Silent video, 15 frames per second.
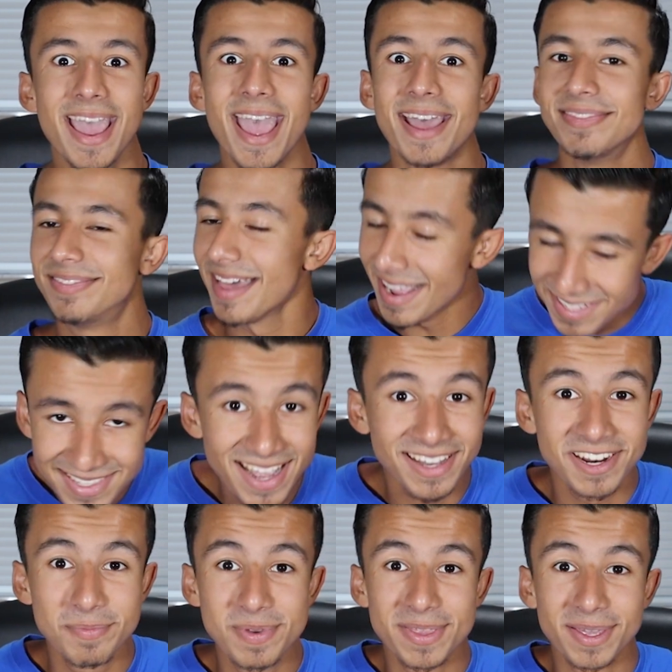And that's not
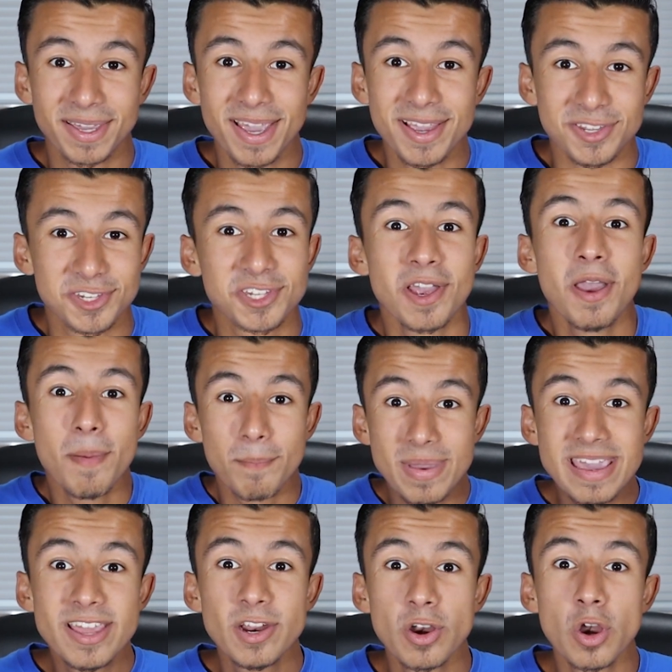going to be the case.
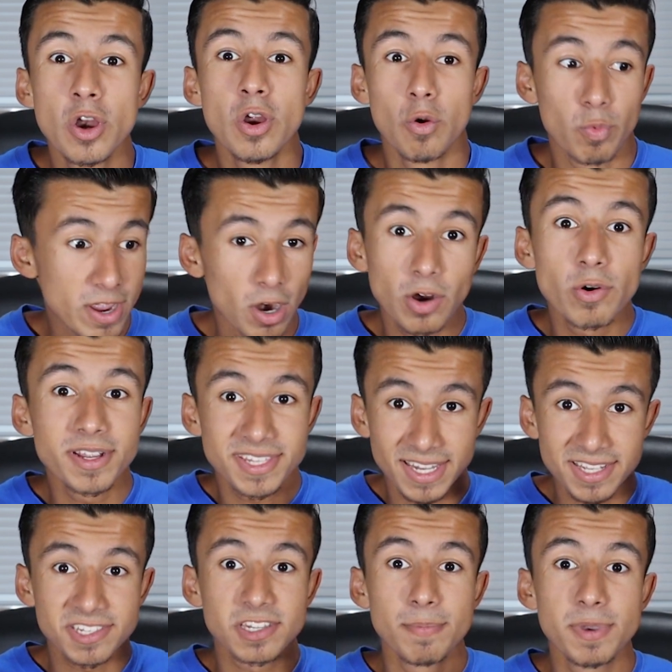Peter, we are going to
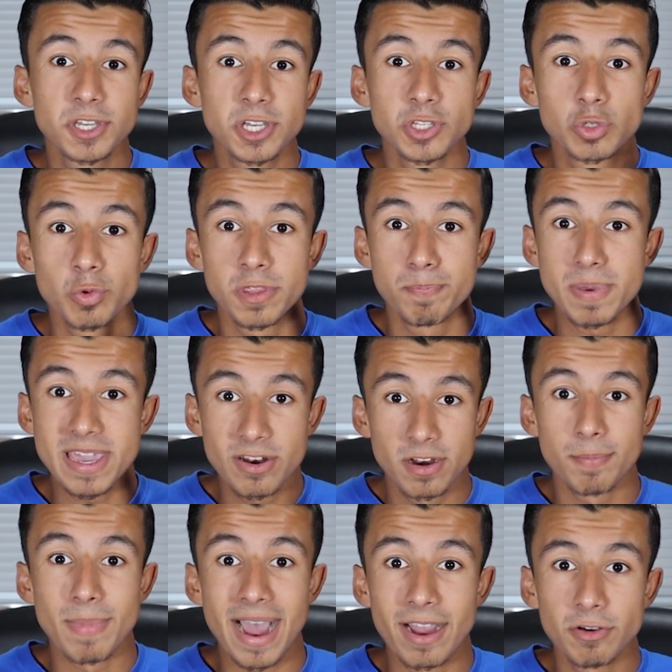get some missions with
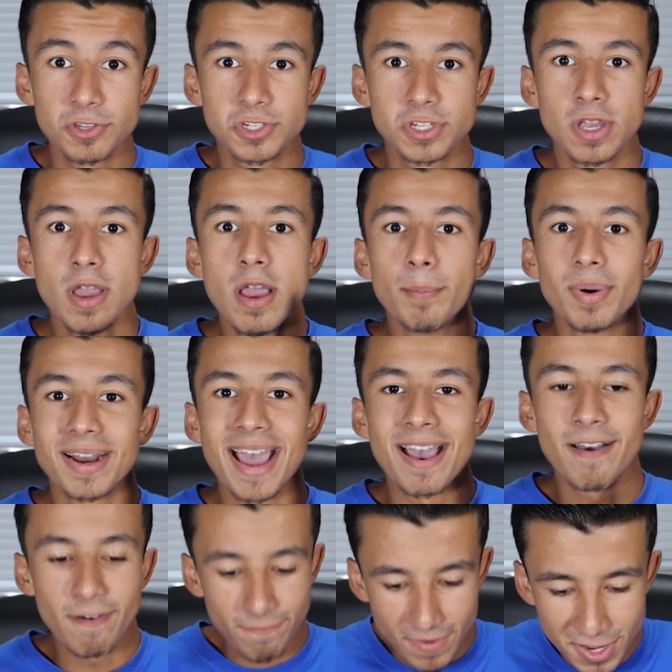Peter and Miles, but
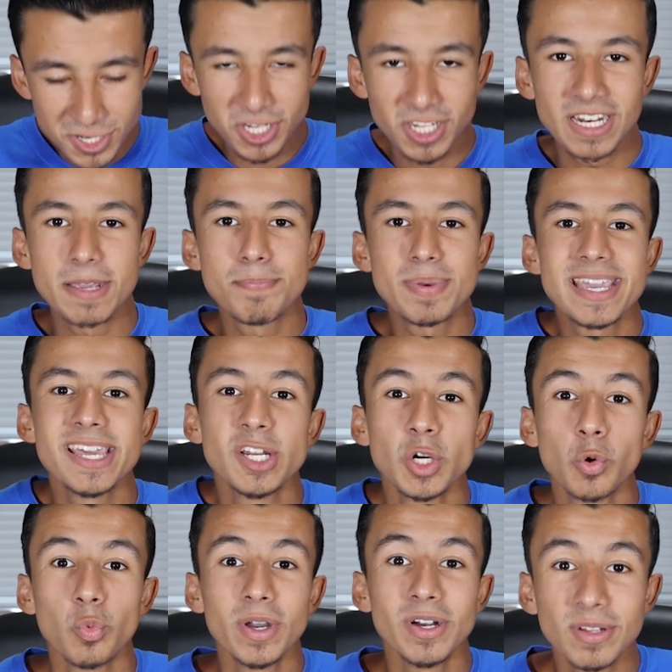eventually
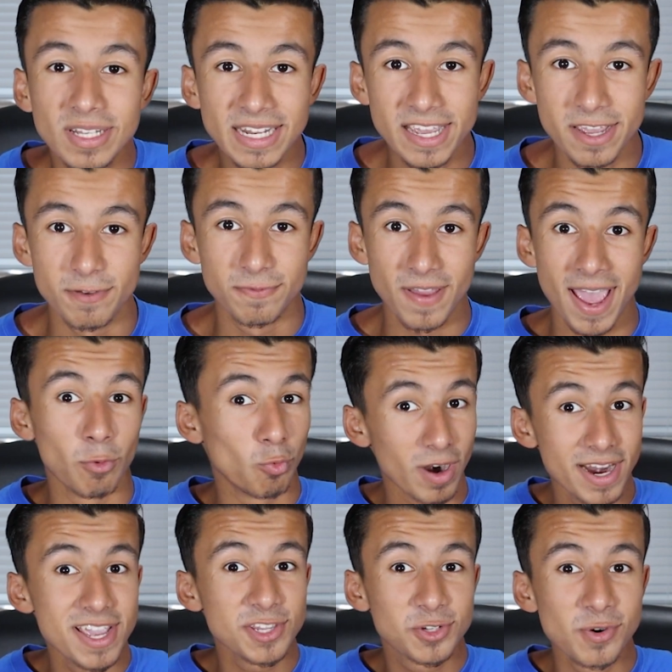Peter will leave. And
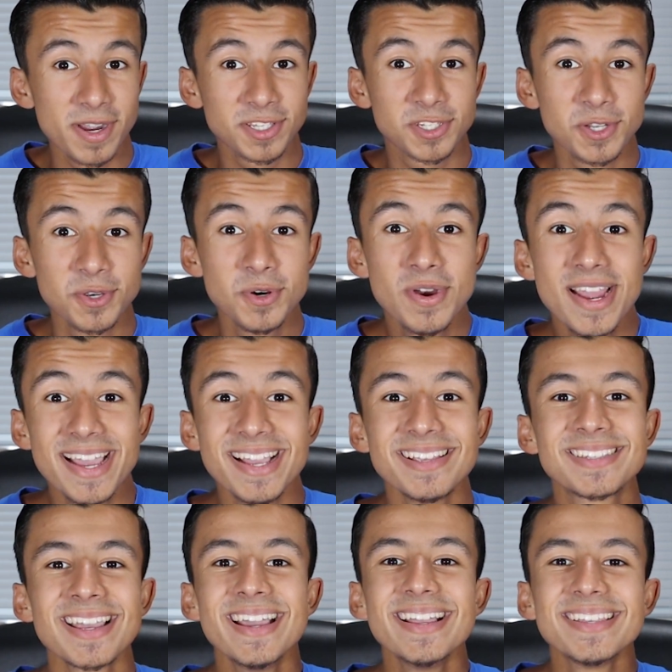where he's going to
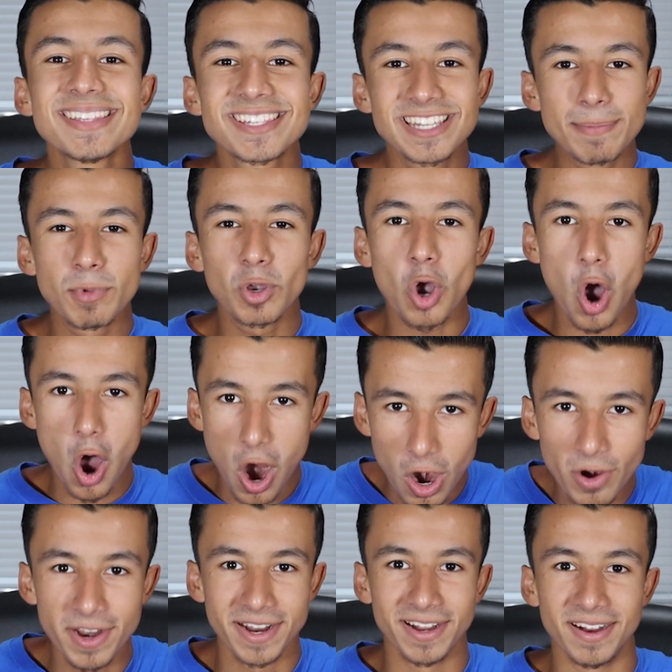is
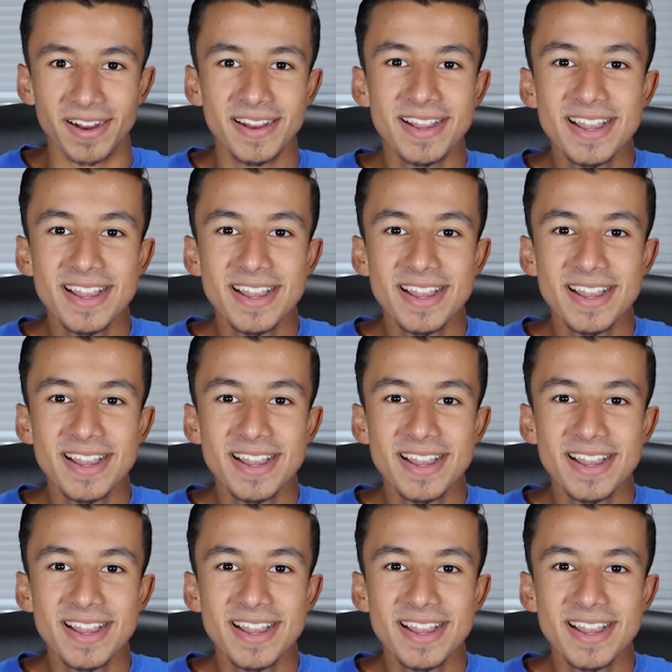Symkaria.